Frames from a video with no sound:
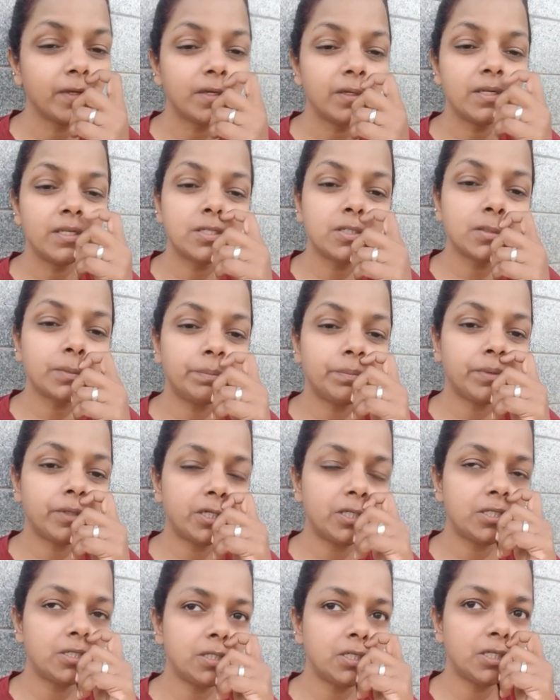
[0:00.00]
So
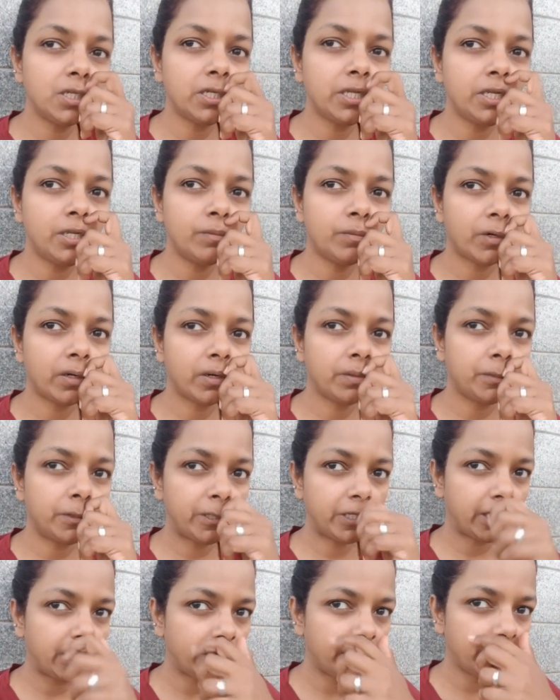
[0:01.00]
basically, what I'm
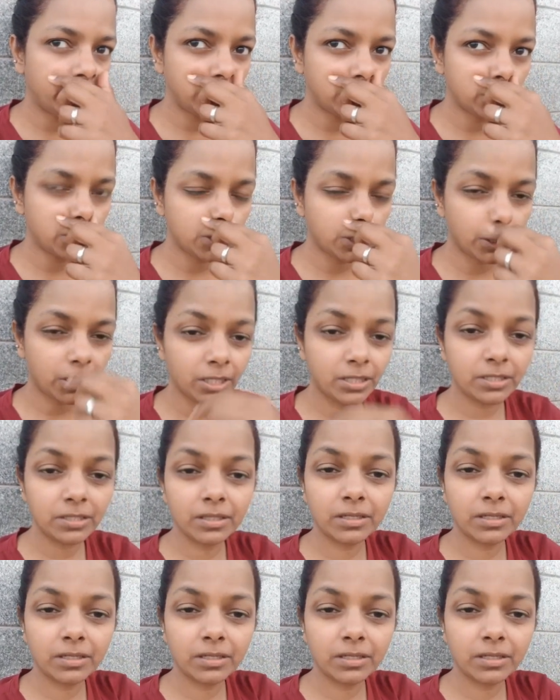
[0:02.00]
telling is that